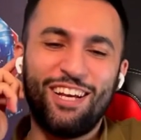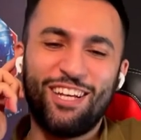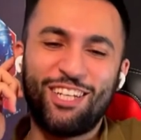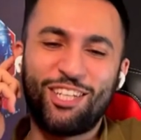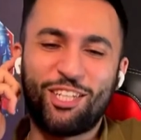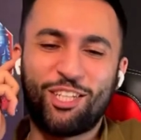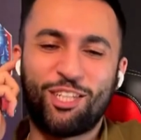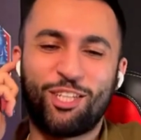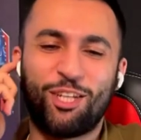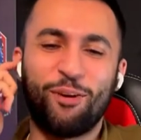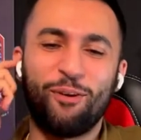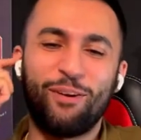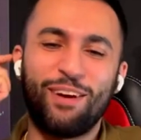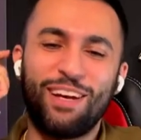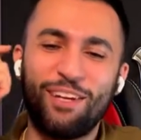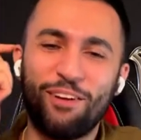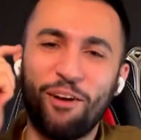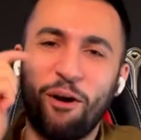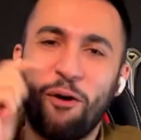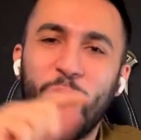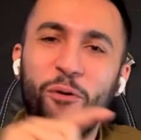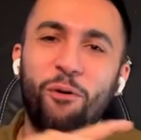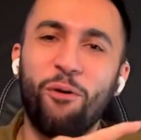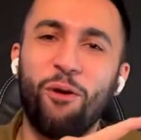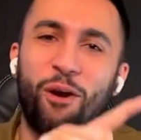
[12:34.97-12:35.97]
shooting
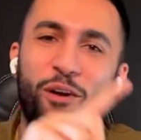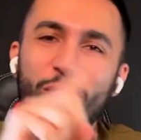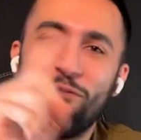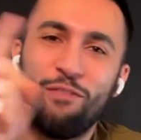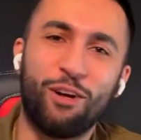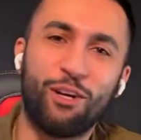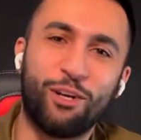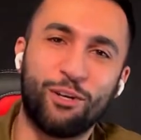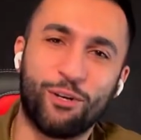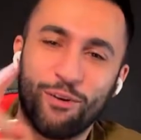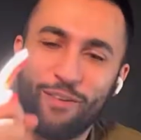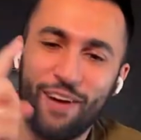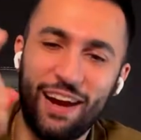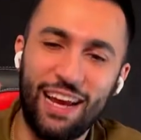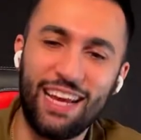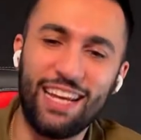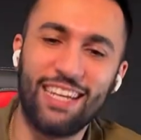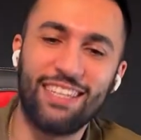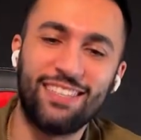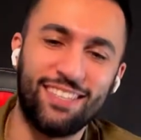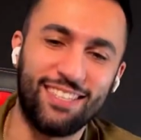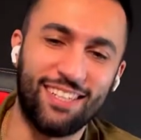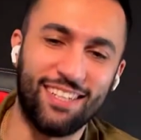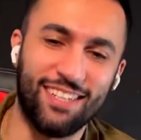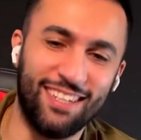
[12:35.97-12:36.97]
all over
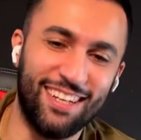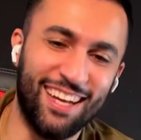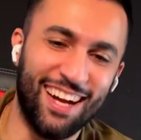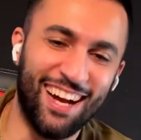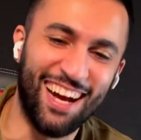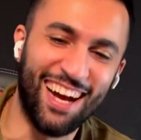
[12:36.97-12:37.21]
creation.